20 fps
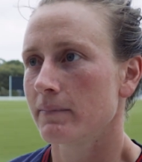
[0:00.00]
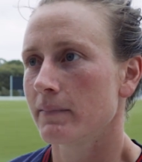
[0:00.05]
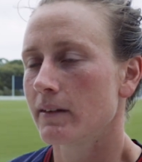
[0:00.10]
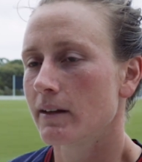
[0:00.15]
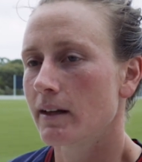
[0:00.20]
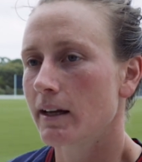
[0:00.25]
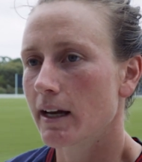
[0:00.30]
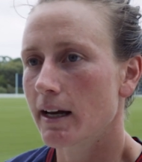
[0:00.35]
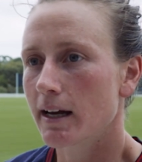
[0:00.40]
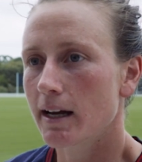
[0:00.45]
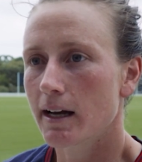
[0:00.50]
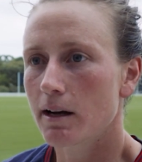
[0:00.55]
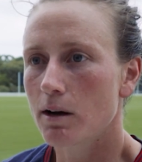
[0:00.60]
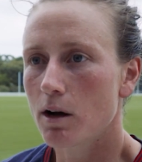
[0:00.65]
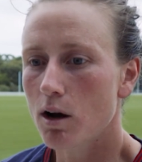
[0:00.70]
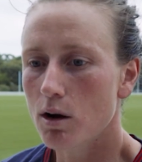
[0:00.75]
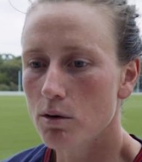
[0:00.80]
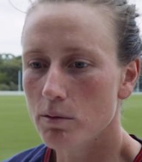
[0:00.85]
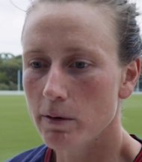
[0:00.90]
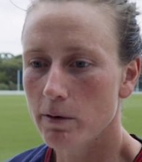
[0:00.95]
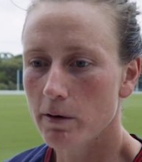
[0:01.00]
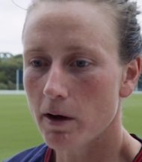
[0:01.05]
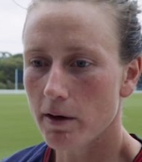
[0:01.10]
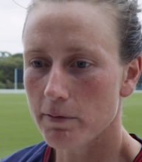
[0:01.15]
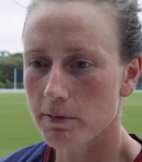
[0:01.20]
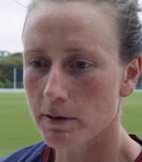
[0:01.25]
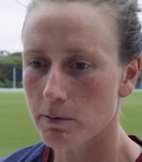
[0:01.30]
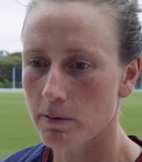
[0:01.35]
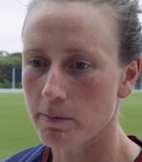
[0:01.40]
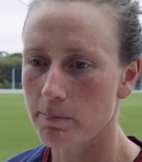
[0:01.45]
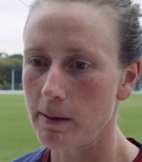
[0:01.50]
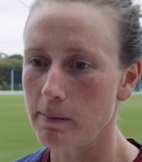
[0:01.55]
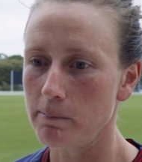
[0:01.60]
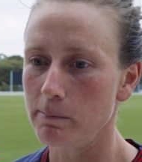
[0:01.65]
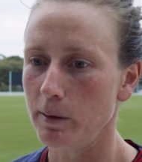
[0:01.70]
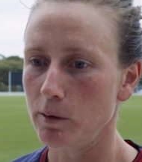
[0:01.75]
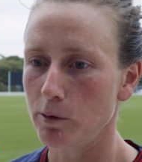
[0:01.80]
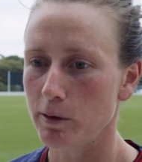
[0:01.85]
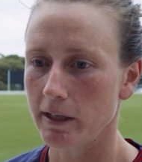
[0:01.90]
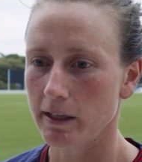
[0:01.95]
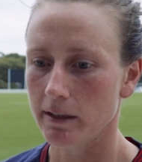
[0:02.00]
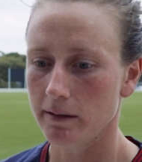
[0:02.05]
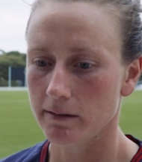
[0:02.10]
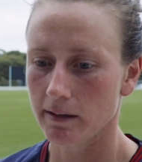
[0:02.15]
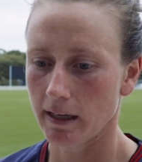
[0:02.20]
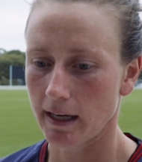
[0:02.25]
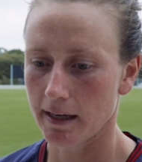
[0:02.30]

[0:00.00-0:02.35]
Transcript: I think we've been building.